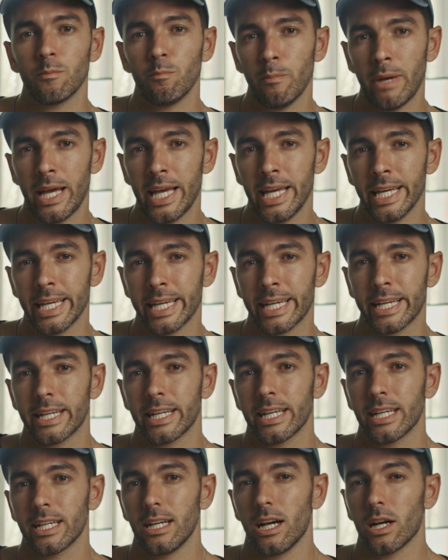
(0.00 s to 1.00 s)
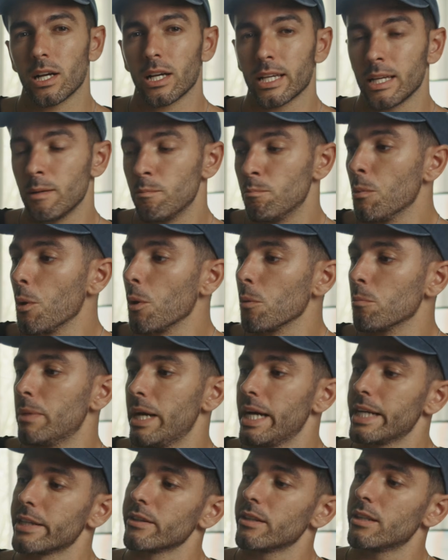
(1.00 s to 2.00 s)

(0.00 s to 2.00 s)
make a gimbal better.